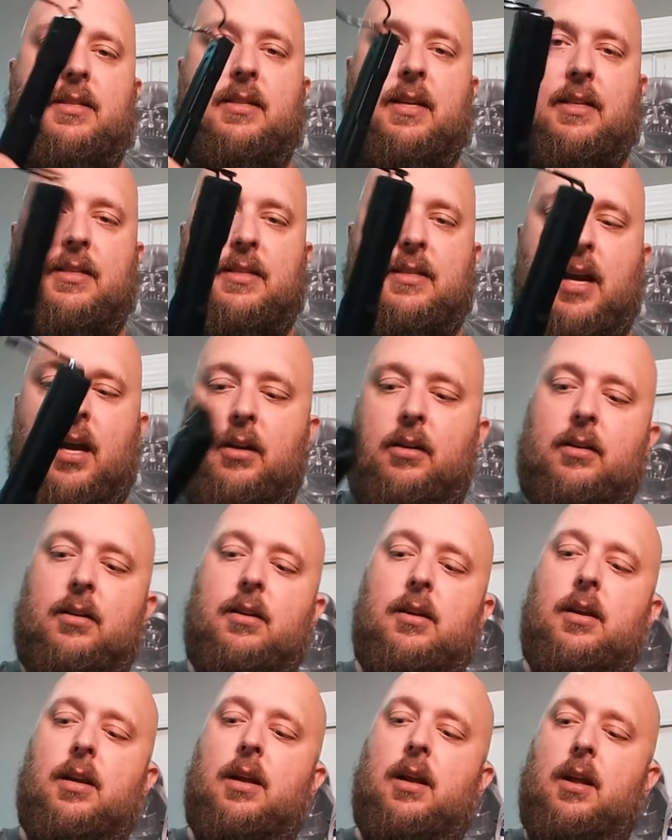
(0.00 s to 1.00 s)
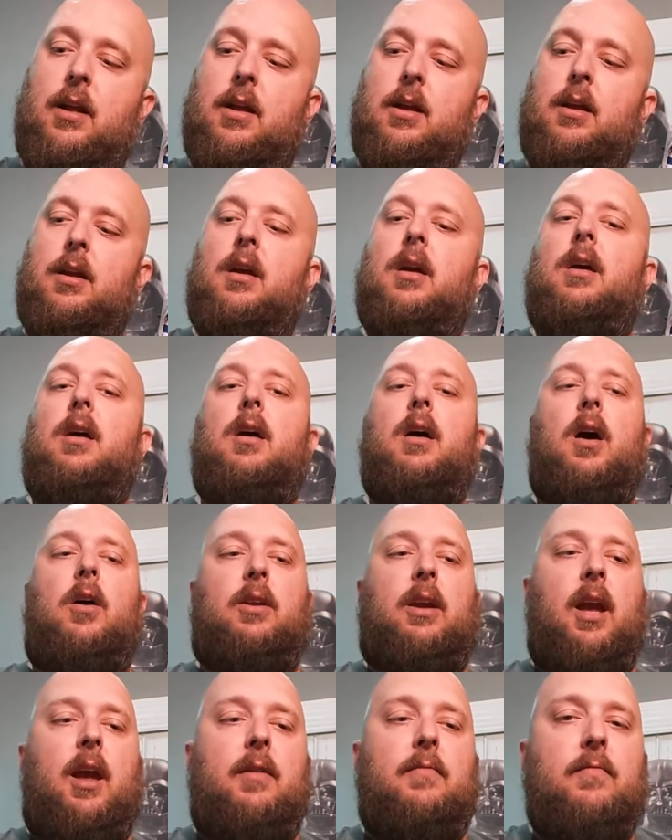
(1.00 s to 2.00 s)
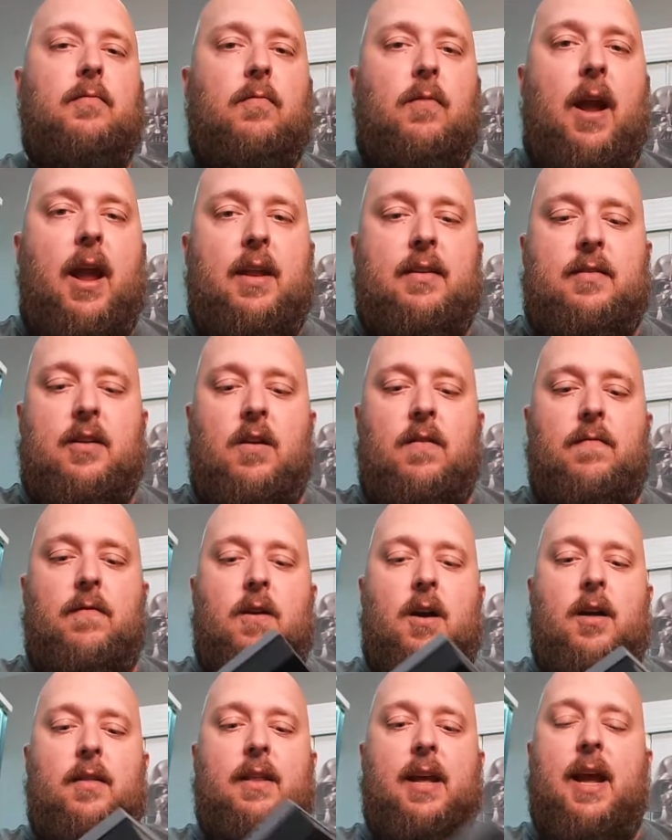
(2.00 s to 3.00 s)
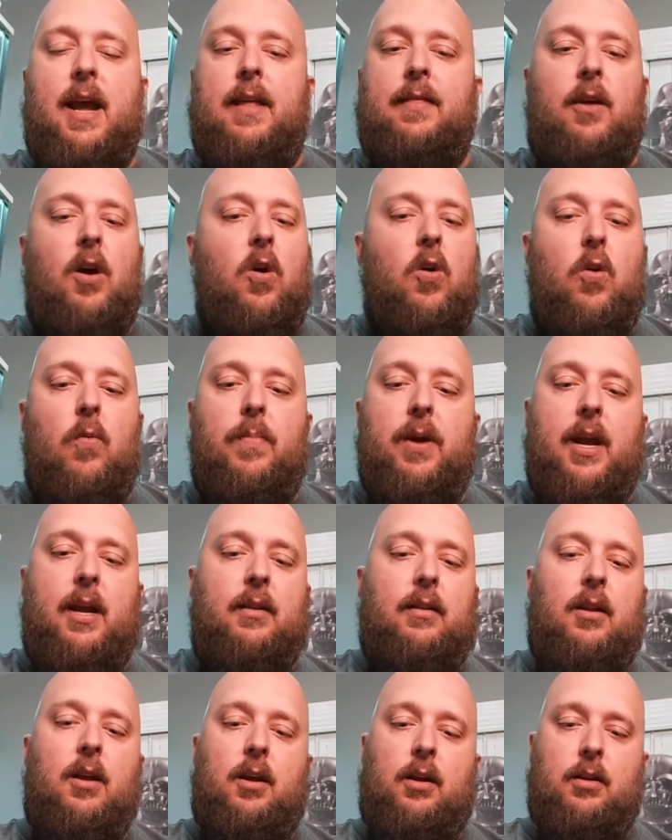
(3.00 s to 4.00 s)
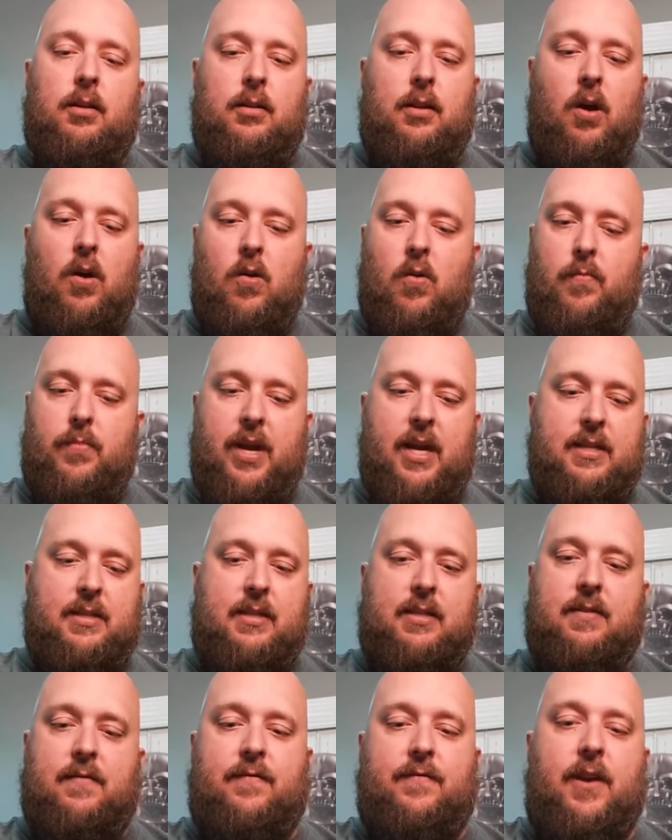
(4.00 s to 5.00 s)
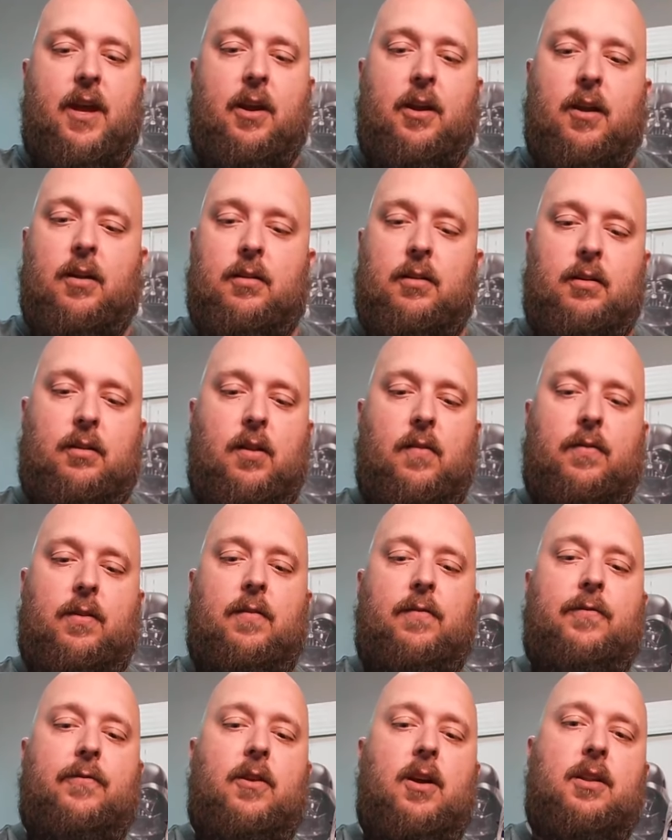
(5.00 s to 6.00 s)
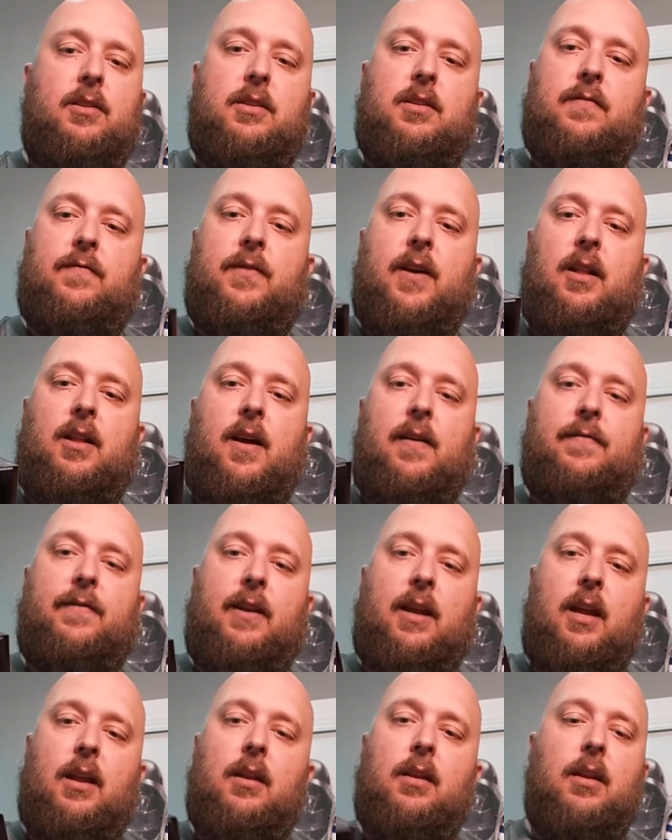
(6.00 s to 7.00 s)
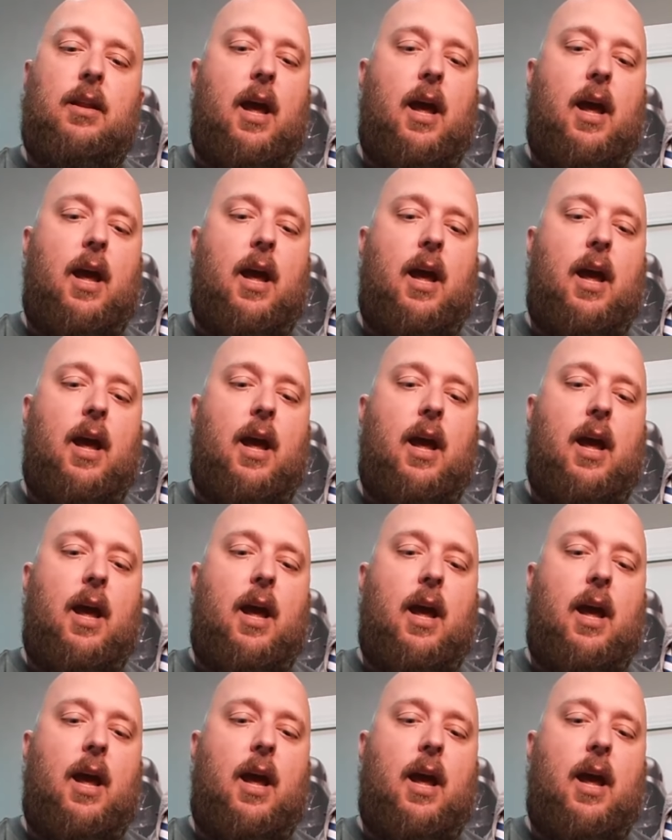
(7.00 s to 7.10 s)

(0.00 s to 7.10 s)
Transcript: They suck. Okay, rant over on that. The whole base, look, the whole base is a failure. Look, the front just fell off again.